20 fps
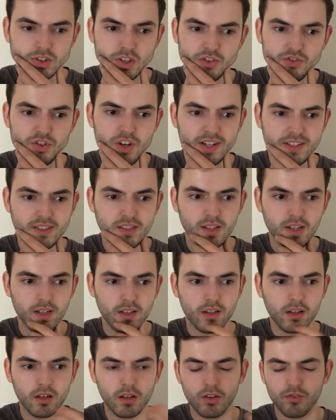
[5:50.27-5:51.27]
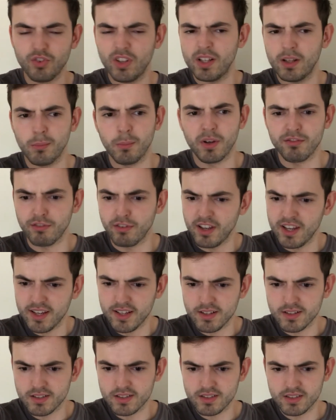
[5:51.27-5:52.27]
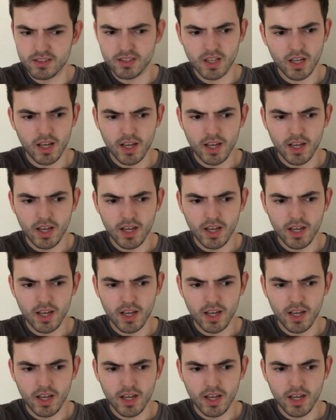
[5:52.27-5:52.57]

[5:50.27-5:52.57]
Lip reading: on tracks like Real In My Veins.